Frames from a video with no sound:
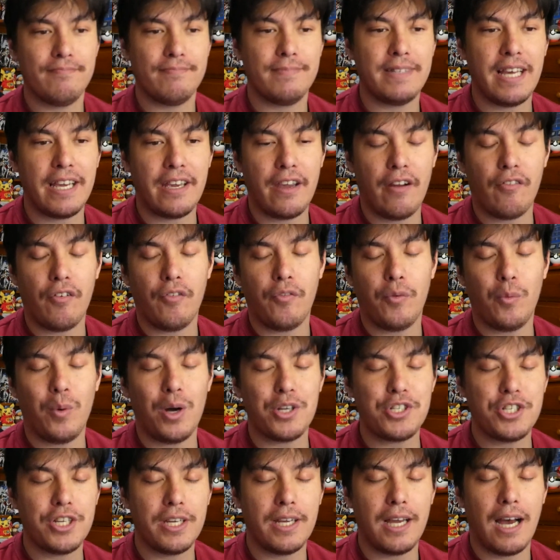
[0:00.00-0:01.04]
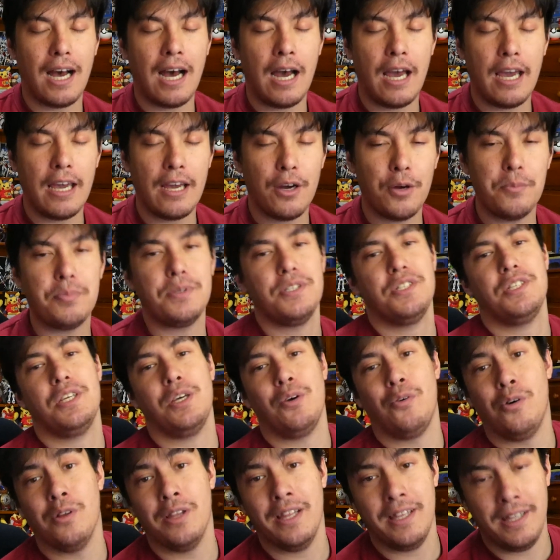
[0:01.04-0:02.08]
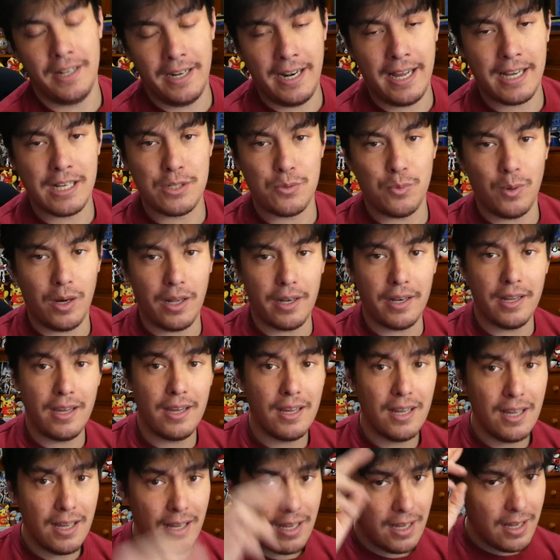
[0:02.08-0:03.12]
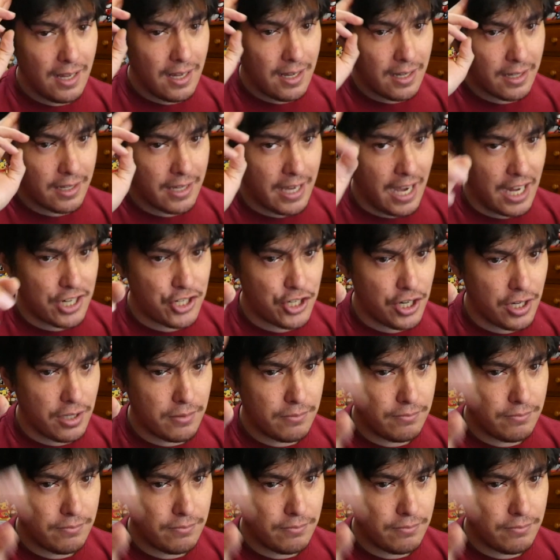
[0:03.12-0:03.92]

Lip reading: Thank you everyone for watching. I hope to see you all in the next one. Catch ya.